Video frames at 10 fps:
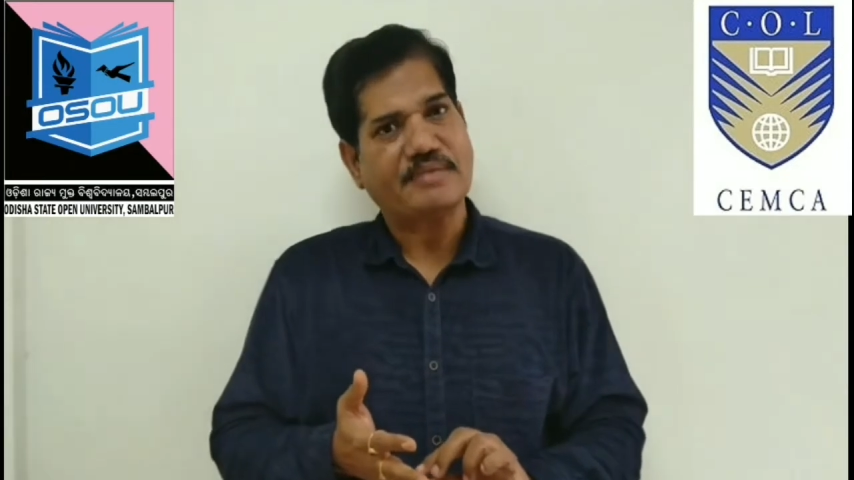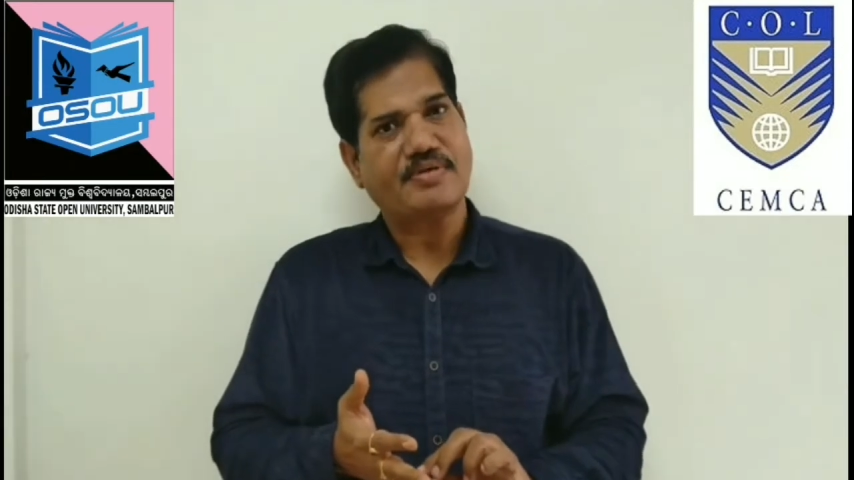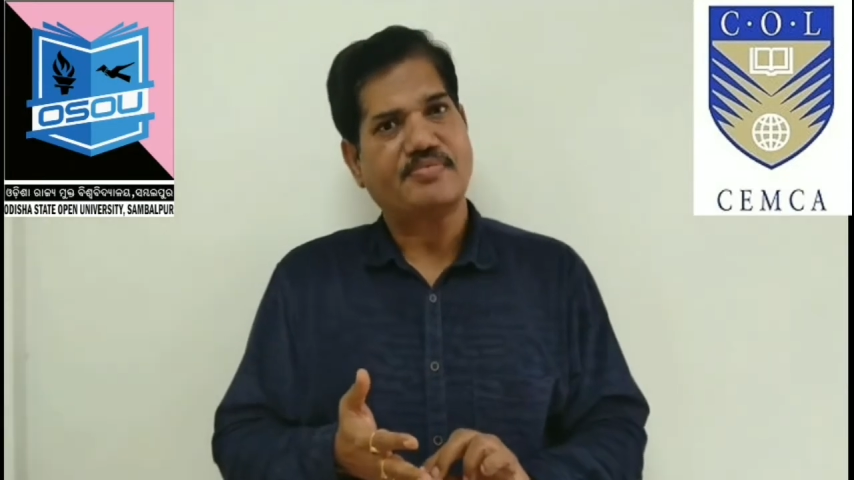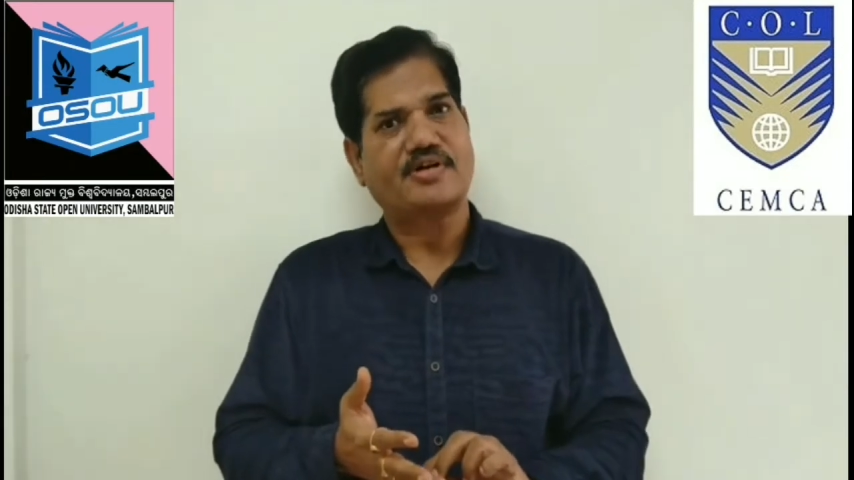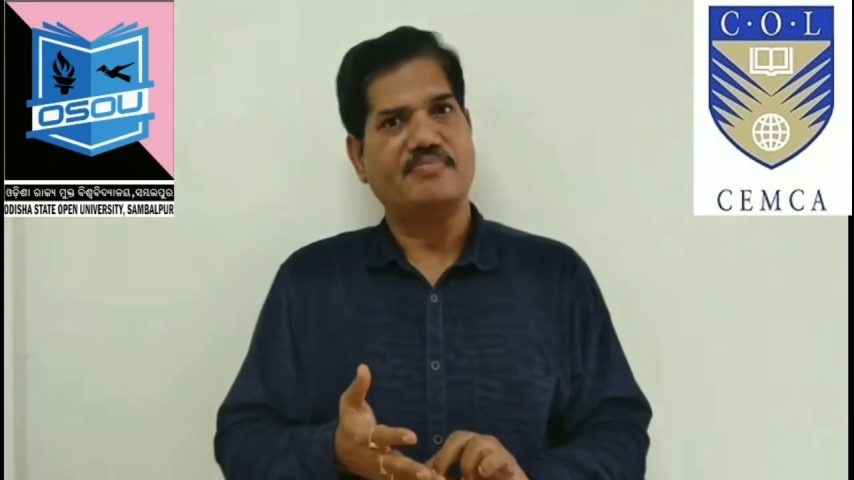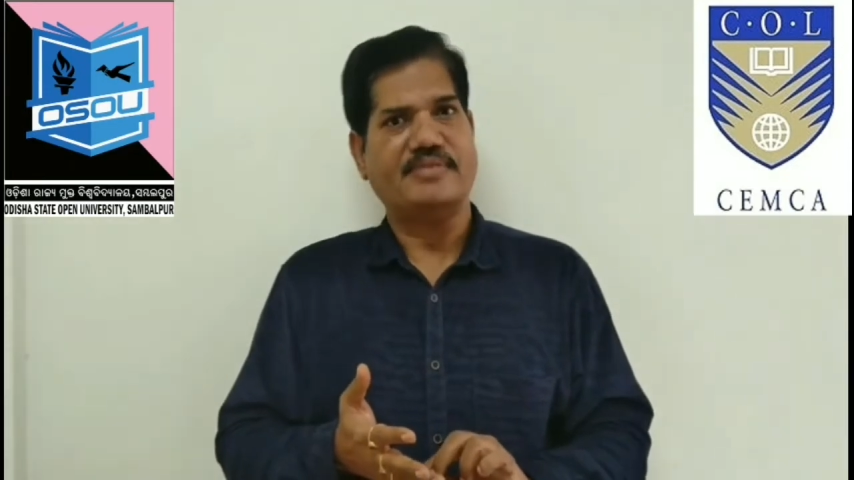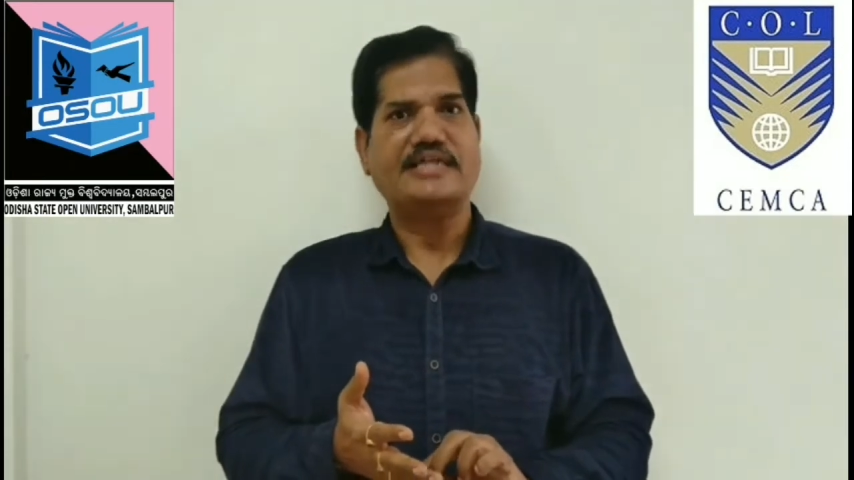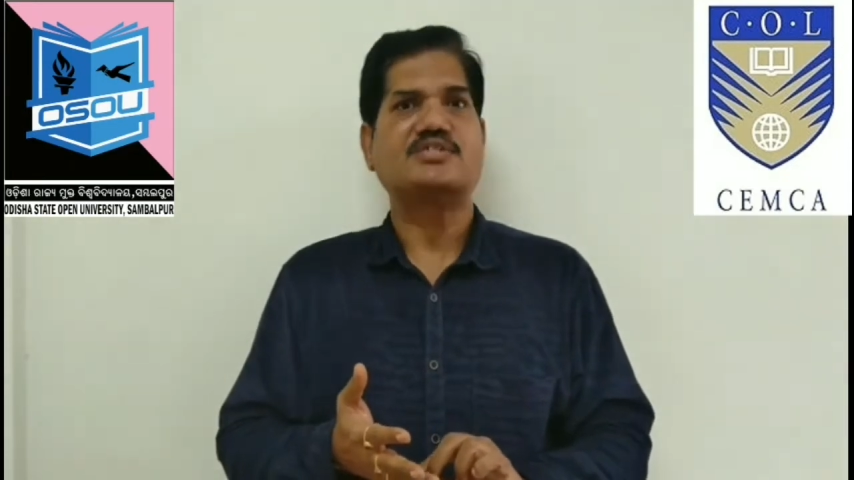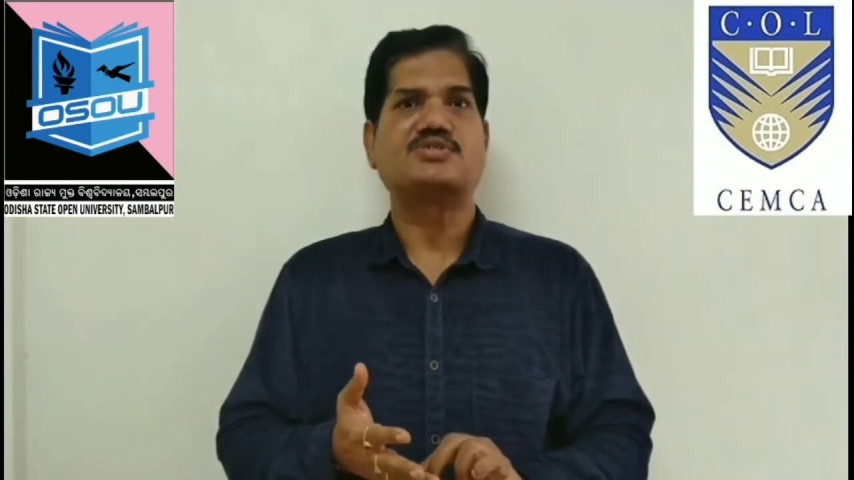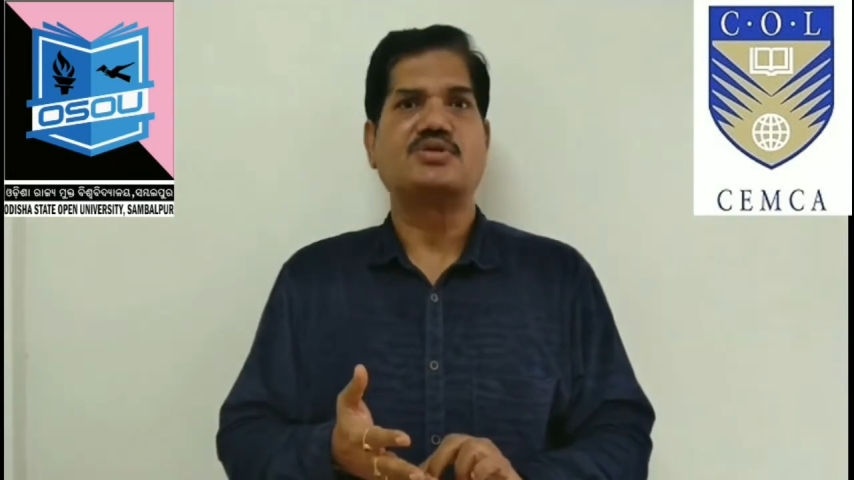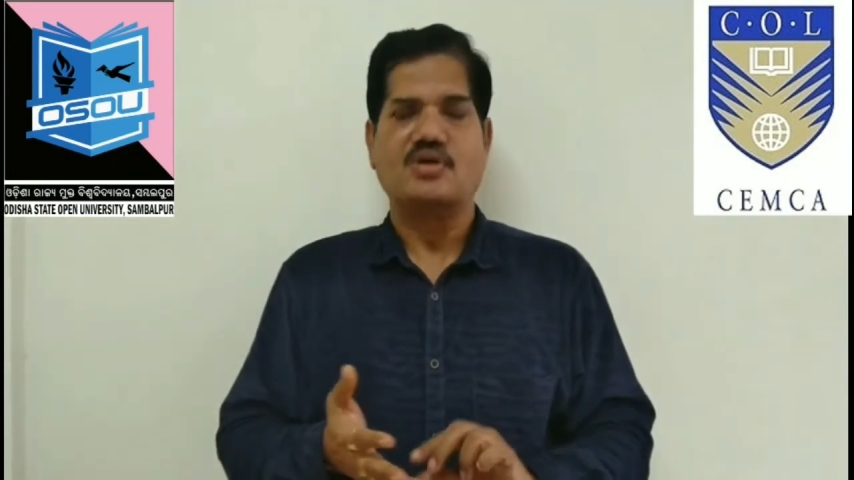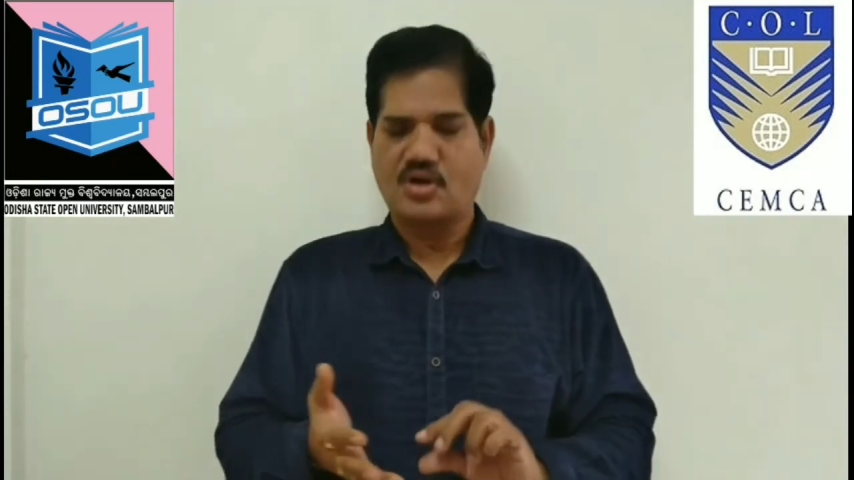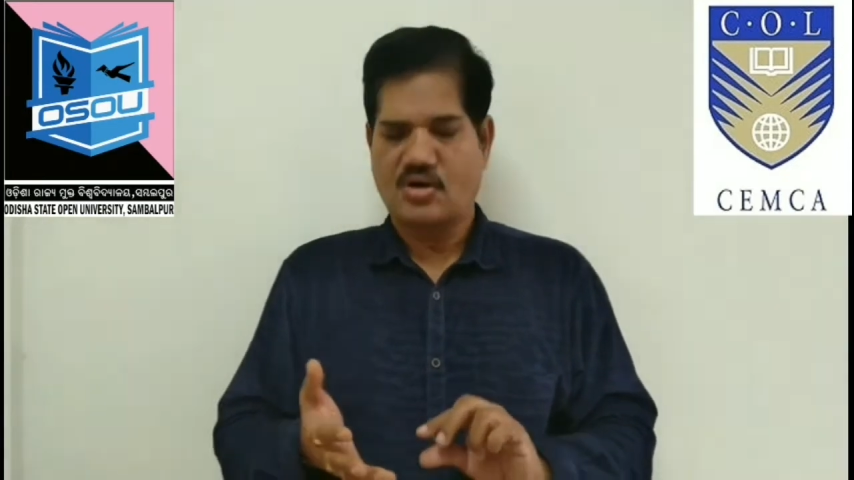type of comments,